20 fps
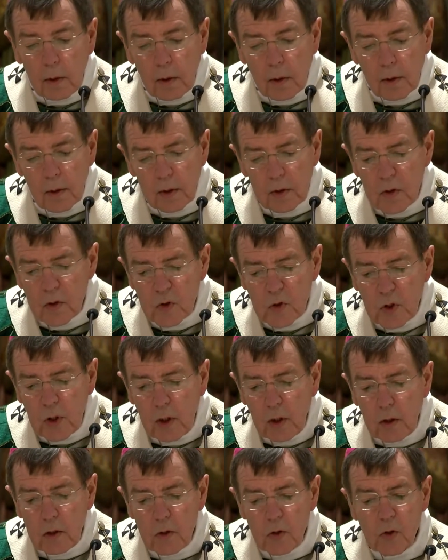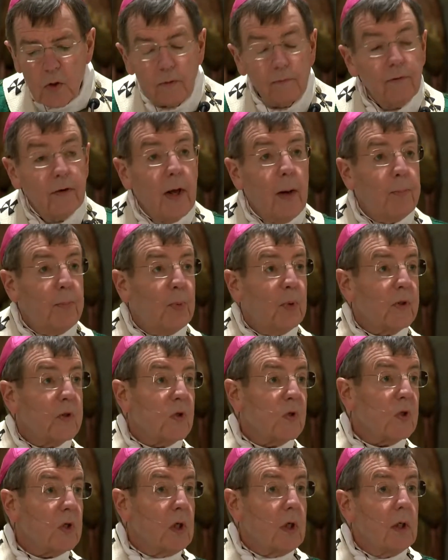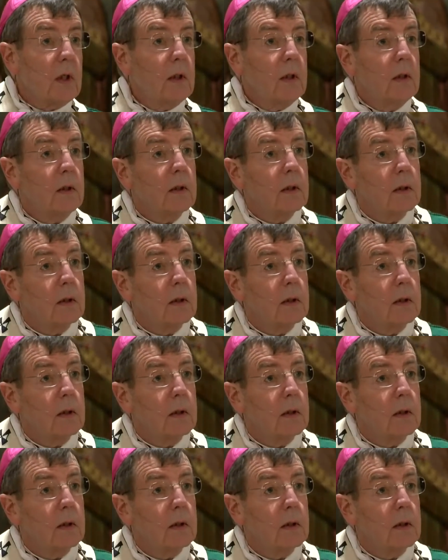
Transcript: The disease of leprosy